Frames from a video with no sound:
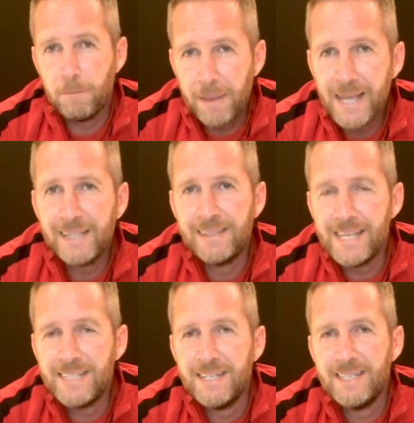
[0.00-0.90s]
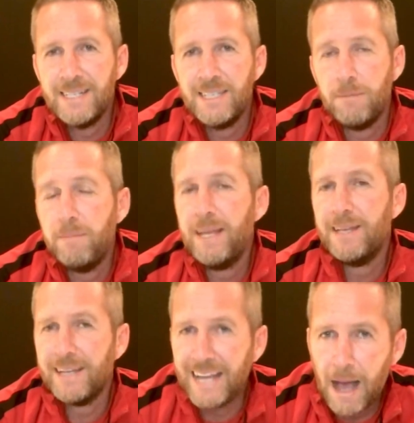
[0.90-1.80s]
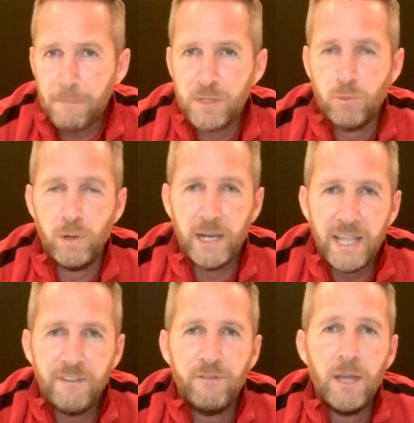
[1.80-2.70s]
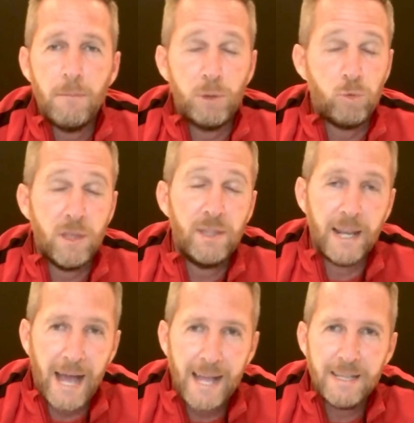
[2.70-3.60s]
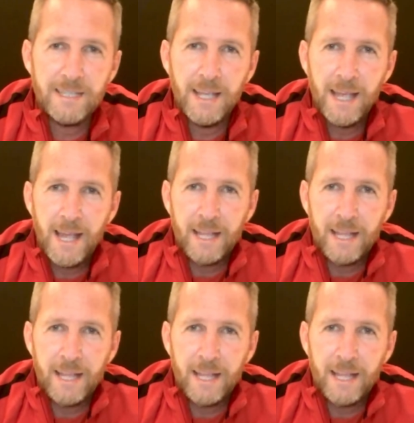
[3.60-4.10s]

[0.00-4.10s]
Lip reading: big distances, the big gaps we leave between the lines,